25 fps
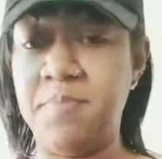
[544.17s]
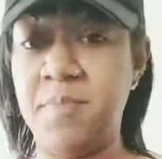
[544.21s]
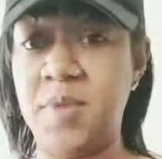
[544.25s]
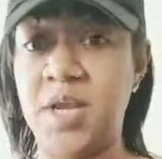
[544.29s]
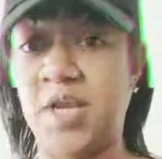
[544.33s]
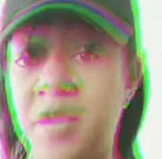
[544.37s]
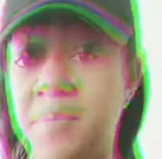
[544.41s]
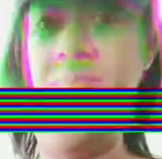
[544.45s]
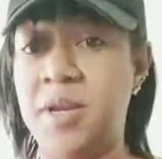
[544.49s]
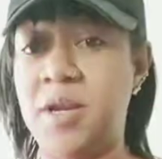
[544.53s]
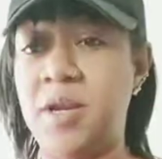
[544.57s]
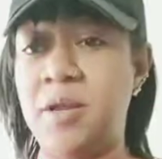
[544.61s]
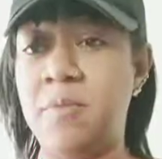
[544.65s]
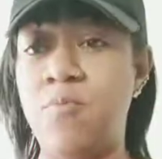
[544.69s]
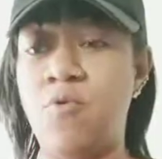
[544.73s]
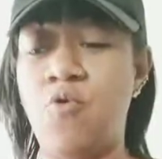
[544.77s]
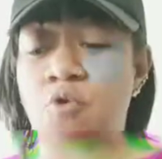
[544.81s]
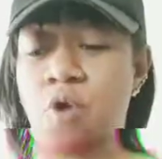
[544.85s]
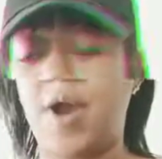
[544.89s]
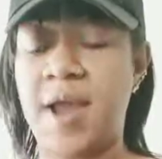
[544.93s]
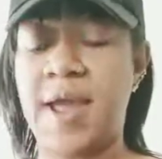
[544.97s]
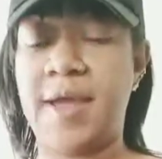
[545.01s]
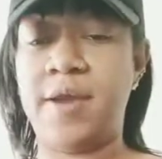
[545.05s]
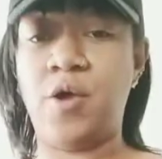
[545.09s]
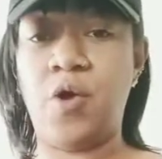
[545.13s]
many many
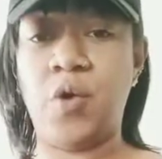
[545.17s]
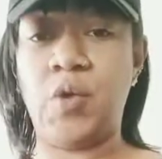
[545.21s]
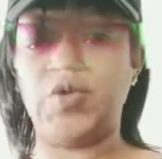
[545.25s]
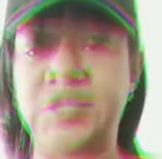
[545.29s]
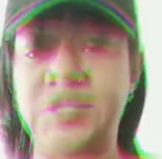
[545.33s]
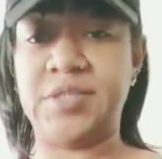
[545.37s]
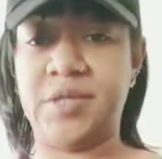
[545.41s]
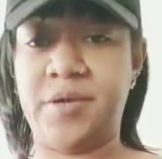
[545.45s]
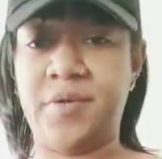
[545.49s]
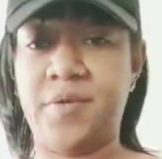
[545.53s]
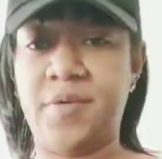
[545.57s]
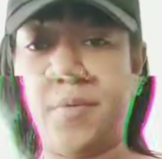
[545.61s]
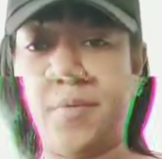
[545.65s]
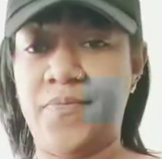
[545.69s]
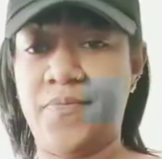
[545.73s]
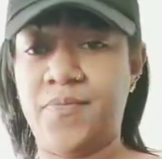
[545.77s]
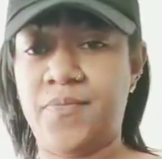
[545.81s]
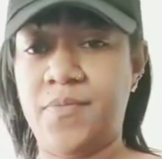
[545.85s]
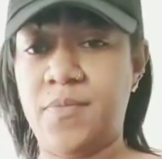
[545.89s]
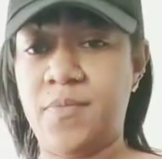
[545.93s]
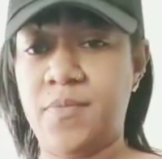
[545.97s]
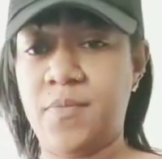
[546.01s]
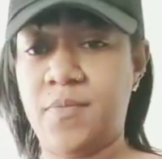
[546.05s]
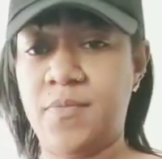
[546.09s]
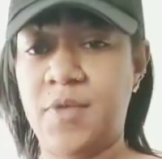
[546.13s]
more at wholesale
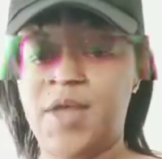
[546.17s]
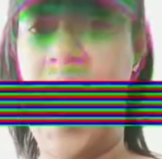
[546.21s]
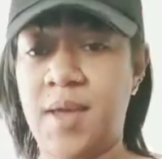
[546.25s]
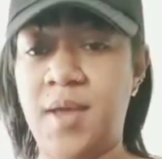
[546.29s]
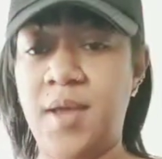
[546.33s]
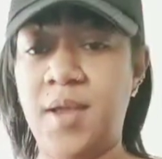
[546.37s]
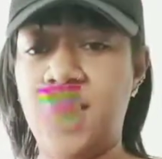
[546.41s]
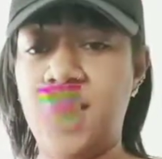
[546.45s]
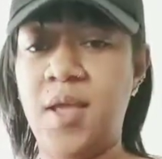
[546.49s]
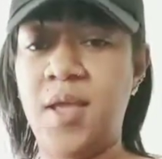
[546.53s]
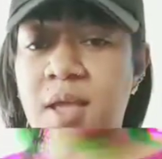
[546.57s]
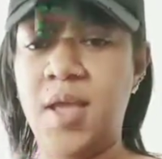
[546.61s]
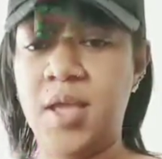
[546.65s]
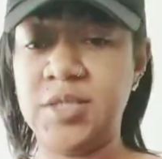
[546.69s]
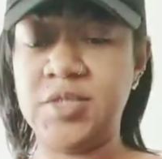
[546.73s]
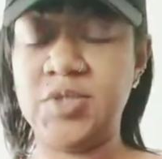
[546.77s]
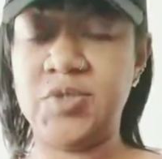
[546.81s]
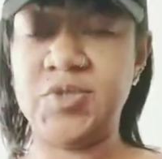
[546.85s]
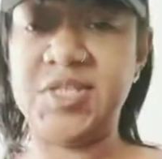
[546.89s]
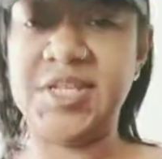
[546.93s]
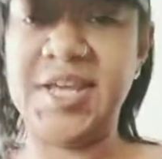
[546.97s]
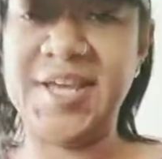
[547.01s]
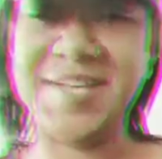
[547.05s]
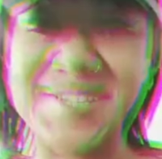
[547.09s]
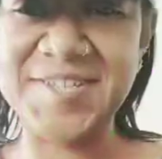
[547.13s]
okay so
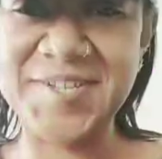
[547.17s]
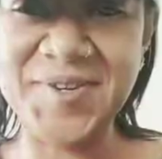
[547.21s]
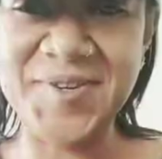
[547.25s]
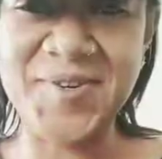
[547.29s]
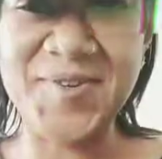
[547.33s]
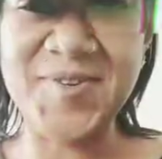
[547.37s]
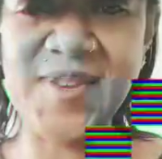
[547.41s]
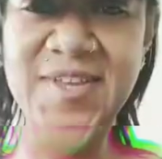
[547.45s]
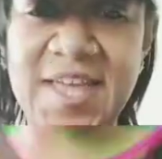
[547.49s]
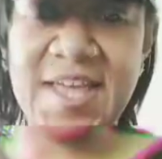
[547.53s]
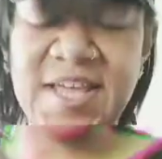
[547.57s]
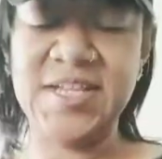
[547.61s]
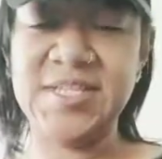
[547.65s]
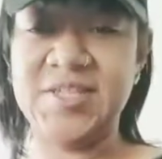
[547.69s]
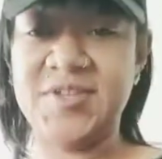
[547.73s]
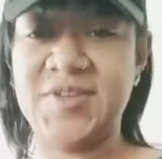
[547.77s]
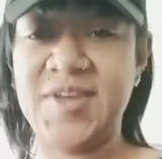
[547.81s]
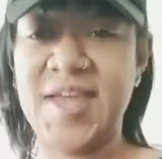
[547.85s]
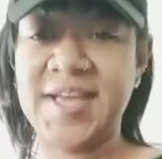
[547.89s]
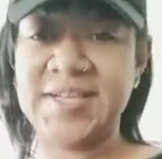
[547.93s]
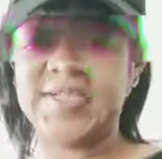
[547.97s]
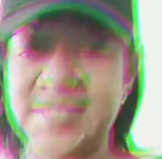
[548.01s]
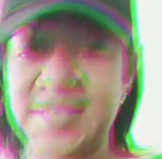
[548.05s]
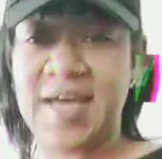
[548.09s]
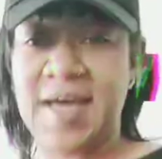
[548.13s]
stay tuned till
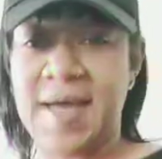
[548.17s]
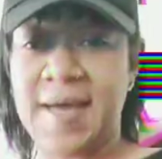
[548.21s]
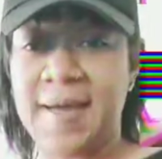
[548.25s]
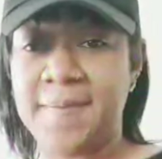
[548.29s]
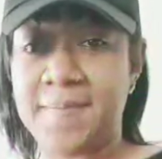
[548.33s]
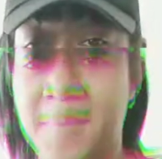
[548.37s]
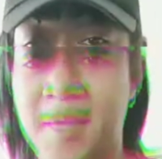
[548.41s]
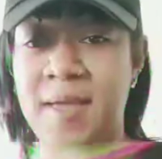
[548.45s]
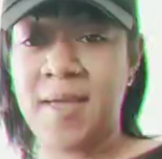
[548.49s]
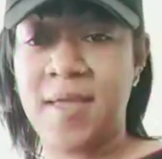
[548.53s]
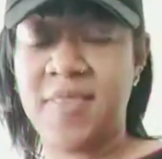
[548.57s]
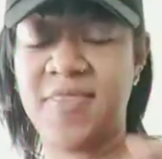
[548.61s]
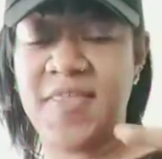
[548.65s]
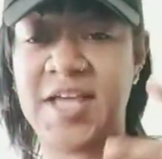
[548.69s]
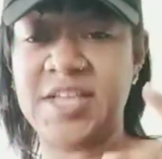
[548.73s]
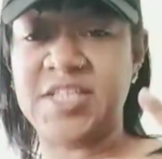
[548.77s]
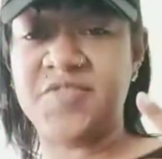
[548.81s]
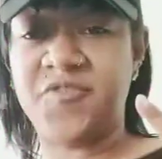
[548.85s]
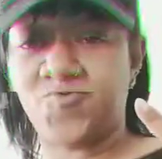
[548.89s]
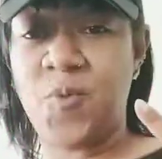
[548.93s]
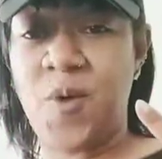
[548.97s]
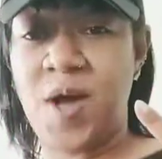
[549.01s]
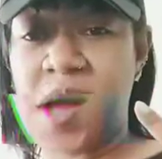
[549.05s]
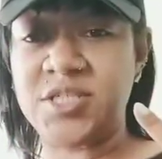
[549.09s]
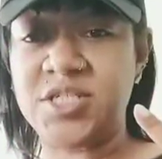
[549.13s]
next time Thanks
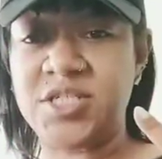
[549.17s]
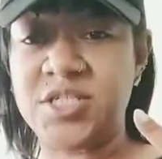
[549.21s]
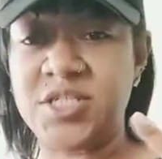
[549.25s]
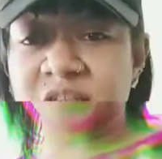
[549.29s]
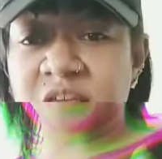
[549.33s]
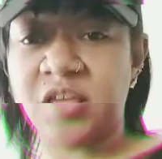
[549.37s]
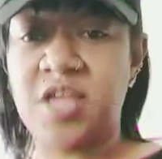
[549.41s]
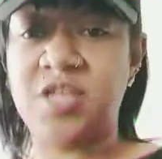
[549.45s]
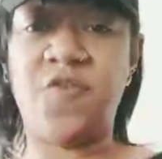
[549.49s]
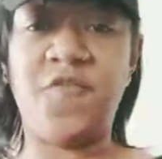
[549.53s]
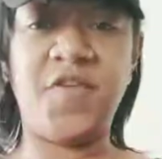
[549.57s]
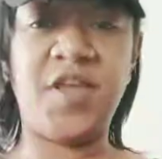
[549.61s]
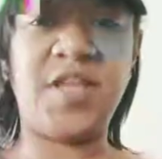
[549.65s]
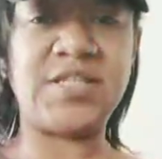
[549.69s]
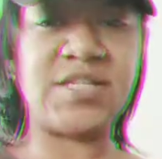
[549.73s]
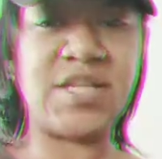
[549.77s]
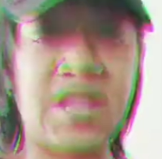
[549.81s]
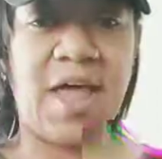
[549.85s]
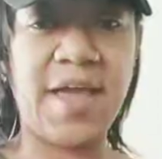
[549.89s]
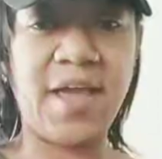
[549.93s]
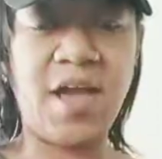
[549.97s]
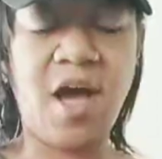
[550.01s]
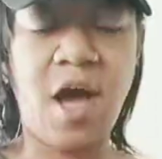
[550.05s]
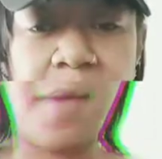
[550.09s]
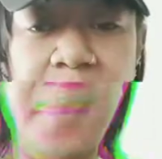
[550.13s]
for watching. Don't forget to
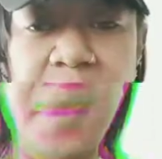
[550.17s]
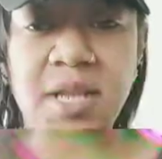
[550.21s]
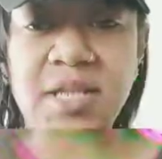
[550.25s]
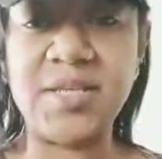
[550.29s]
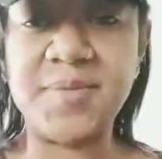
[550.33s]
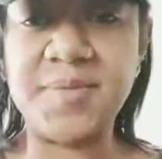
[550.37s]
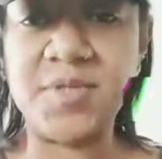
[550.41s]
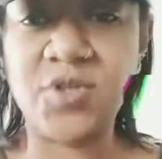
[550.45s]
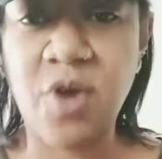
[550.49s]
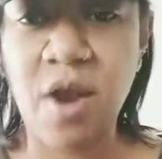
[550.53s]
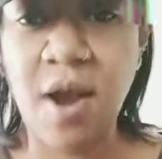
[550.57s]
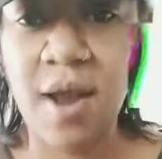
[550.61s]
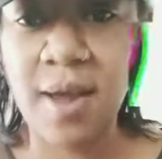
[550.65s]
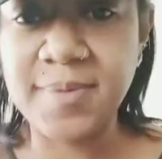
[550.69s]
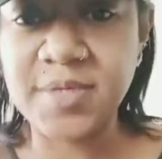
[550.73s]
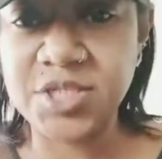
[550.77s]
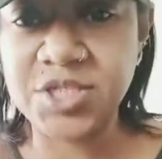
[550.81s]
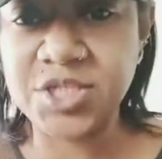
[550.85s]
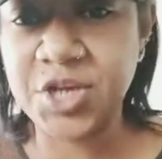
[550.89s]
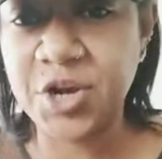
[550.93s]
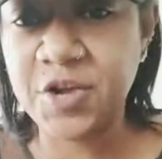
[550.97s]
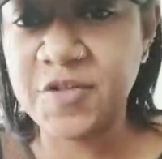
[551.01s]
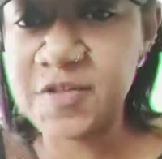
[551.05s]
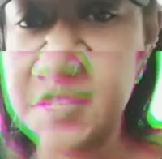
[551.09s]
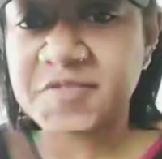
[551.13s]
like, comment, subscribe, and
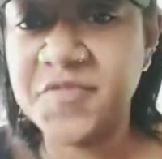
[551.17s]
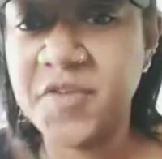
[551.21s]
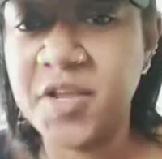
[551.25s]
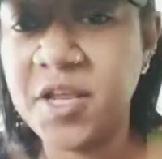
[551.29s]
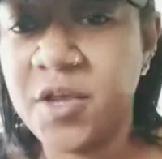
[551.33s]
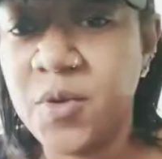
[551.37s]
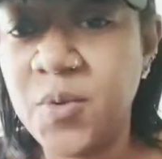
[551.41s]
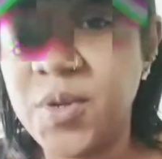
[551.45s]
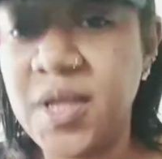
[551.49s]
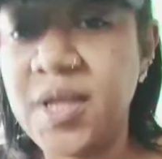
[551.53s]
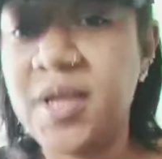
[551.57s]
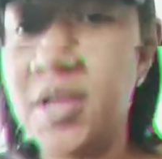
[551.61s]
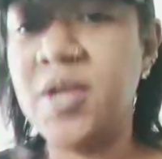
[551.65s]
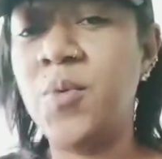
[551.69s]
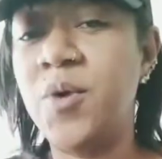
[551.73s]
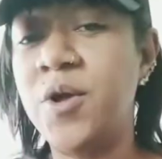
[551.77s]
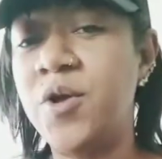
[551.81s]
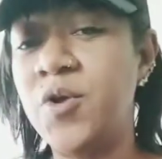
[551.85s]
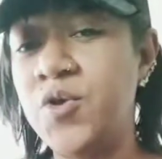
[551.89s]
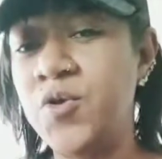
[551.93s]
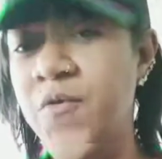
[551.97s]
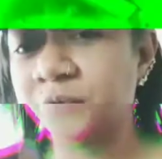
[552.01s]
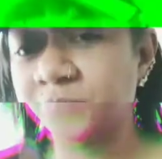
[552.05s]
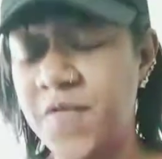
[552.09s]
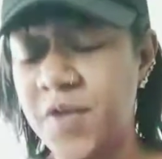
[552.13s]
share this video with anyone
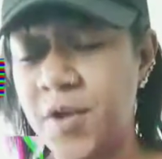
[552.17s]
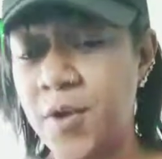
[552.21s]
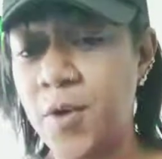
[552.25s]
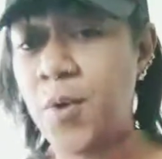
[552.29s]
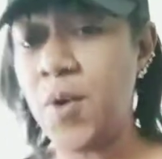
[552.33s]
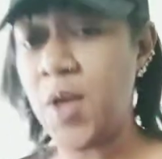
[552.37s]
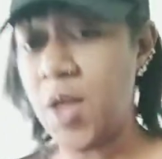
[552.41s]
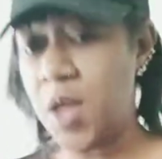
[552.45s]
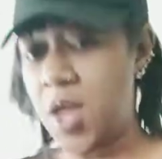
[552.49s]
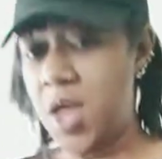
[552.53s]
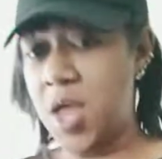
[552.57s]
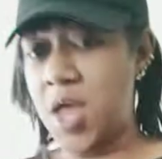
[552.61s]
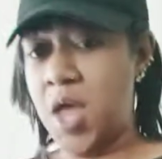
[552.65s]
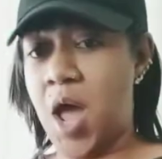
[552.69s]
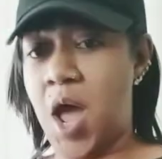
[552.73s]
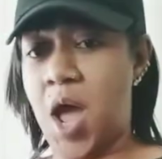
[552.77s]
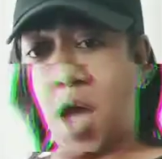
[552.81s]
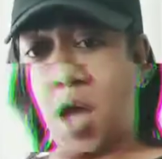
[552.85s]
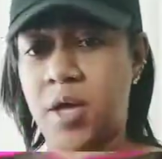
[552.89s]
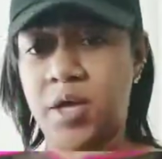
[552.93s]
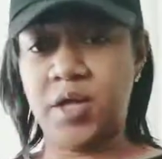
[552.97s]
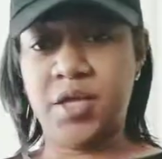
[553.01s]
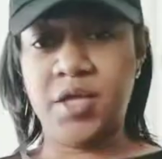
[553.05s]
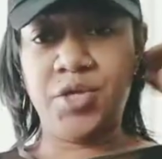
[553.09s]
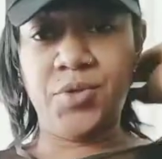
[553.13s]
who you feel
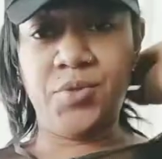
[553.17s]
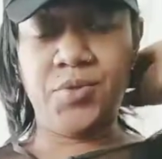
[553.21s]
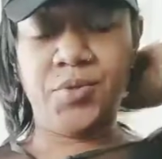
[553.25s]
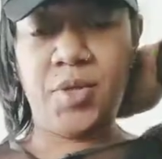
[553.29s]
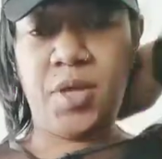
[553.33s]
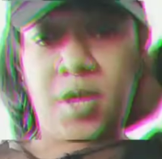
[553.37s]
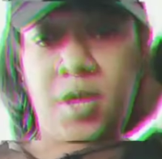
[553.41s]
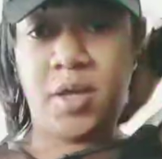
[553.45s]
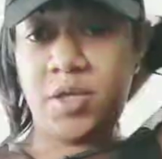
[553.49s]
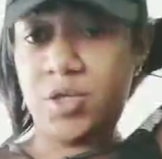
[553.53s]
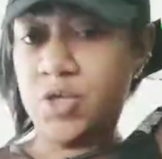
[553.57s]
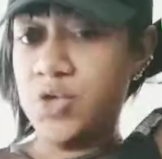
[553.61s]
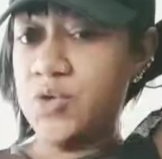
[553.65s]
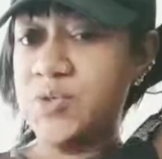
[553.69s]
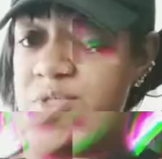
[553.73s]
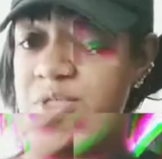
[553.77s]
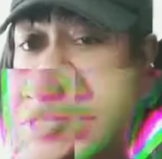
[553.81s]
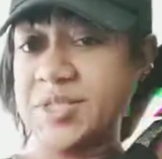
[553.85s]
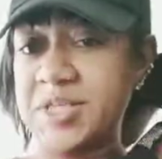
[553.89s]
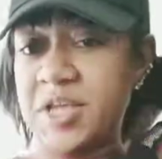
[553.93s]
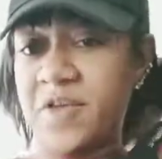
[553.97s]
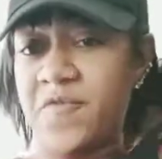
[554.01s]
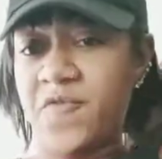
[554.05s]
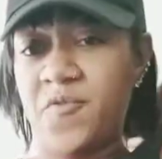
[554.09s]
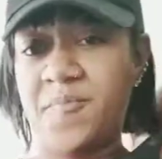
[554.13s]
uh, could uh, use
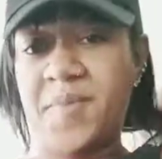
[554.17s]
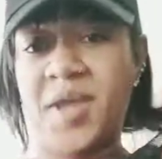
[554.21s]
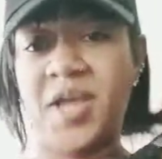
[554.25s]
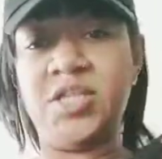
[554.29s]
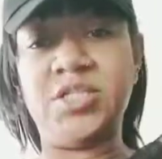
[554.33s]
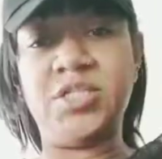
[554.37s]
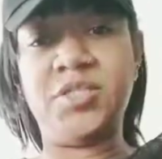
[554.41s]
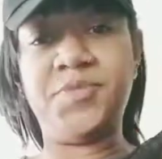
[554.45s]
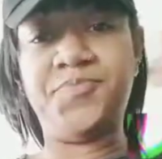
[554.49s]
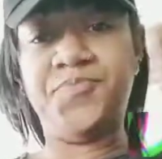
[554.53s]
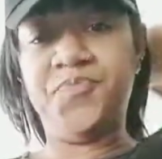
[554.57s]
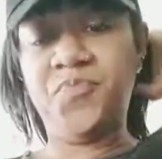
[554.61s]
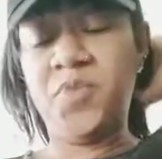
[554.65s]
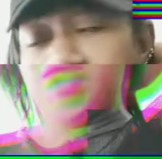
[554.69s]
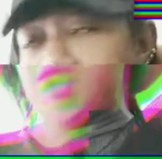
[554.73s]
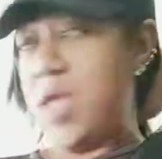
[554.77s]
this information.